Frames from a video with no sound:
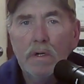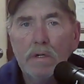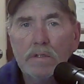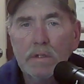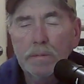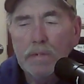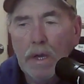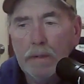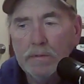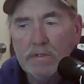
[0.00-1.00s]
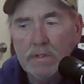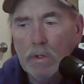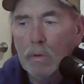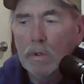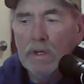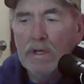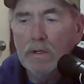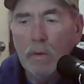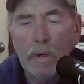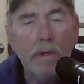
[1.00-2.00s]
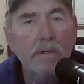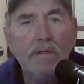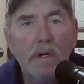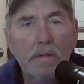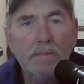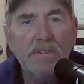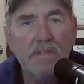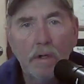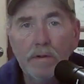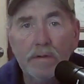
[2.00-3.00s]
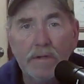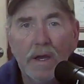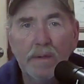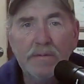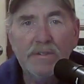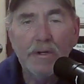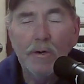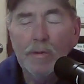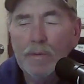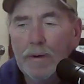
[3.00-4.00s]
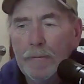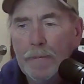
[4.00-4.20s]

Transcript: Sometimes slowly, quicker times than other times, you know, but